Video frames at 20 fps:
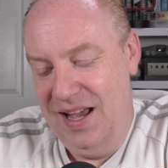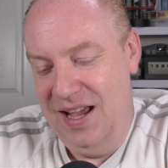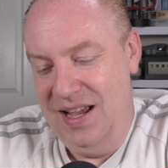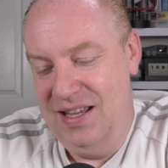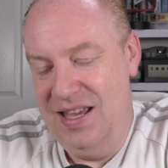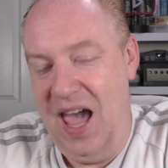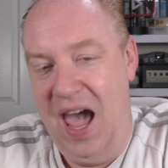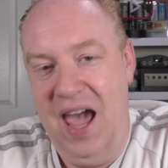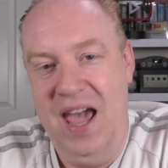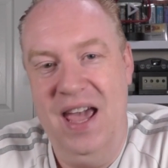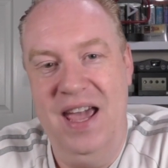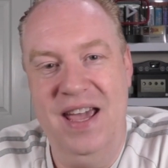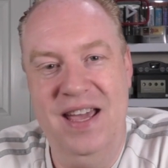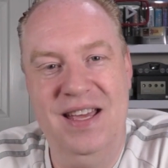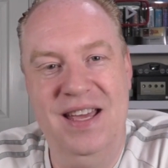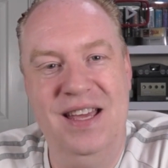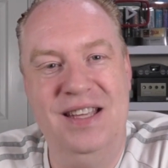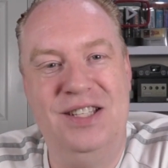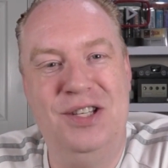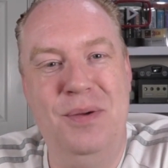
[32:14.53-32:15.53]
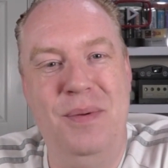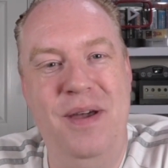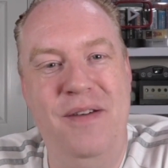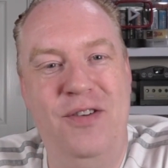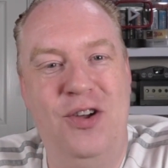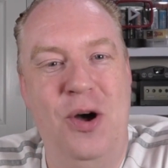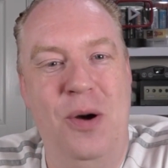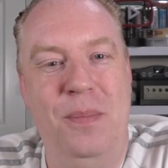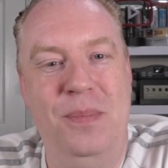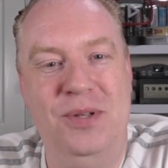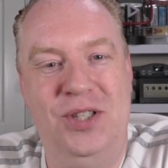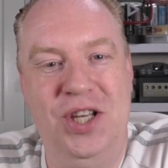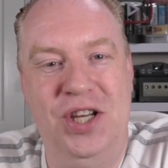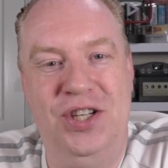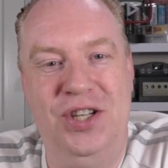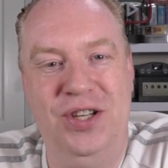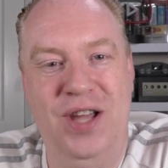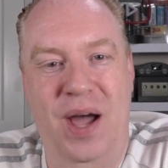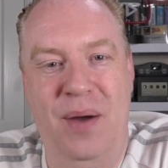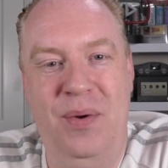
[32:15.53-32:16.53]
yeah, it's a bit of a
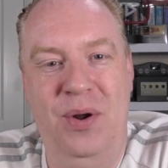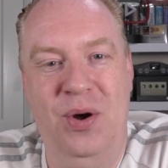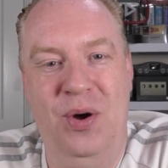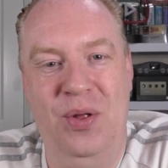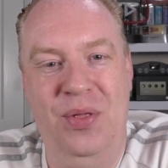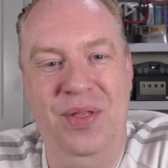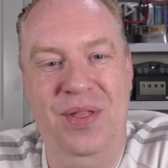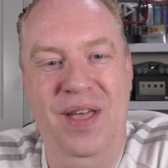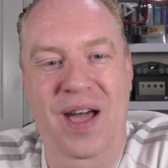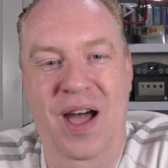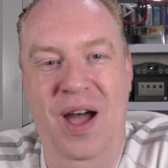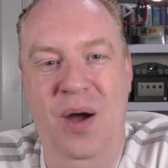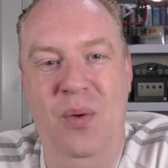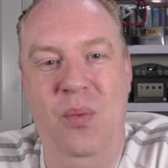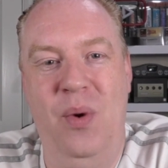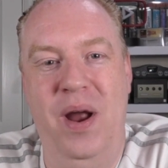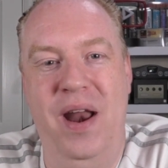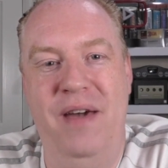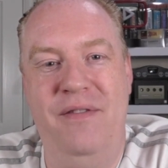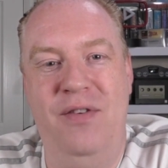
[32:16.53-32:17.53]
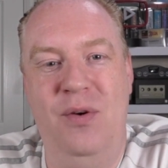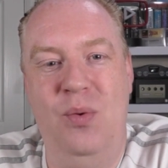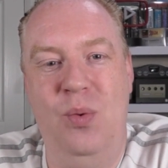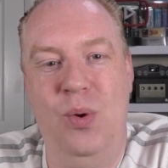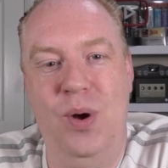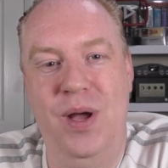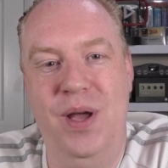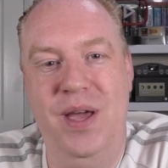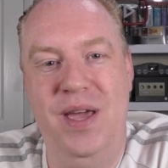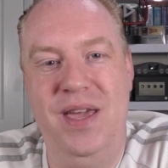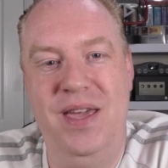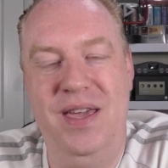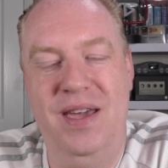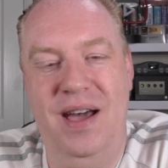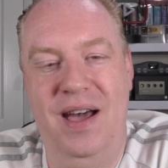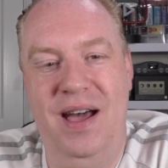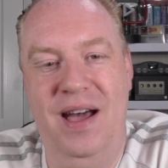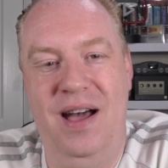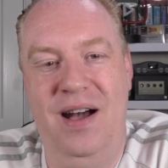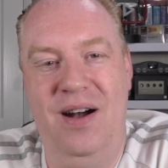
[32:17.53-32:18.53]
competition going on. Whenever we
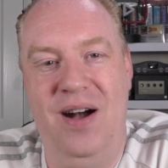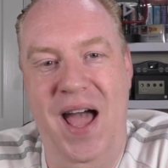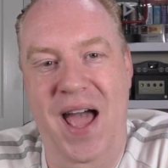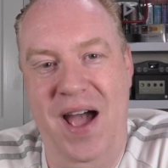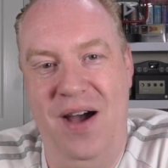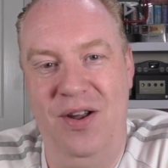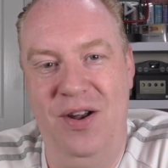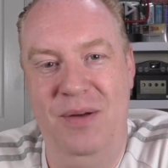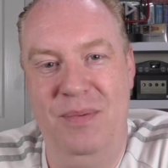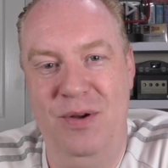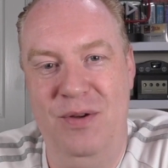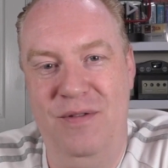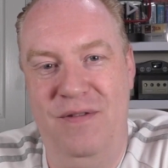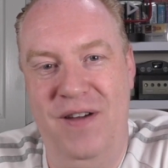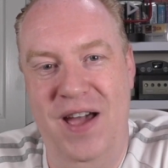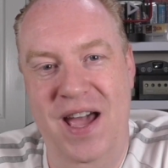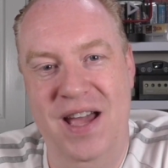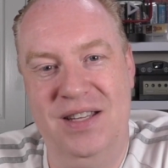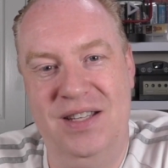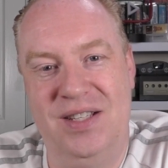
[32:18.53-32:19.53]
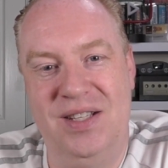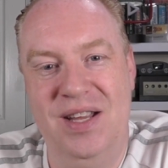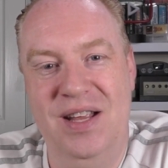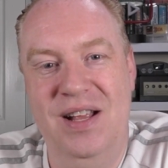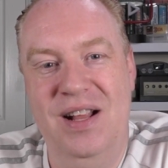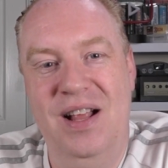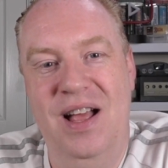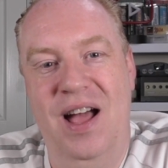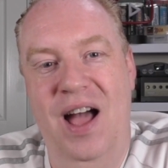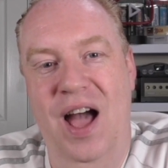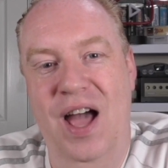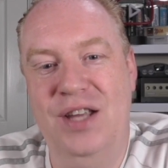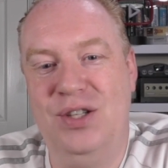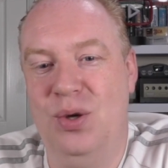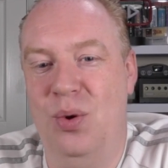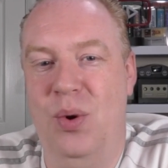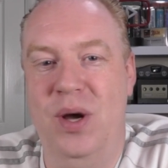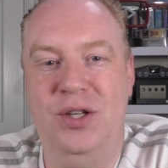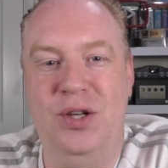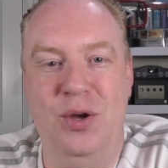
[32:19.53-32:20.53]
are out of the boot fairs, it's
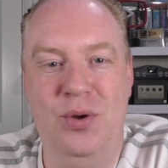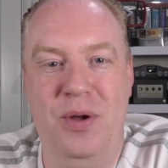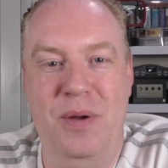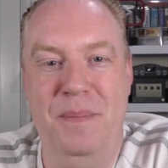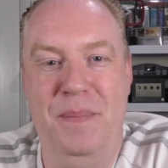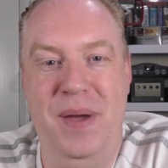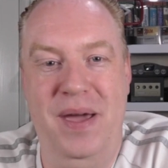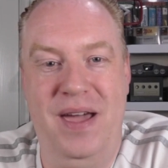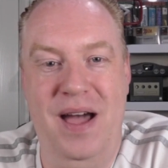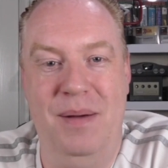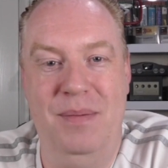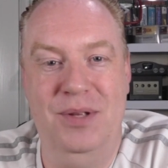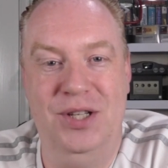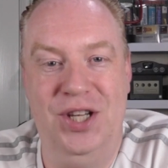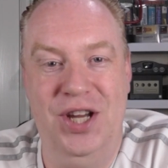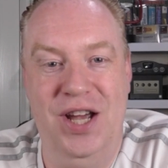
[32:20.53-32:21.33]
always who can pick up the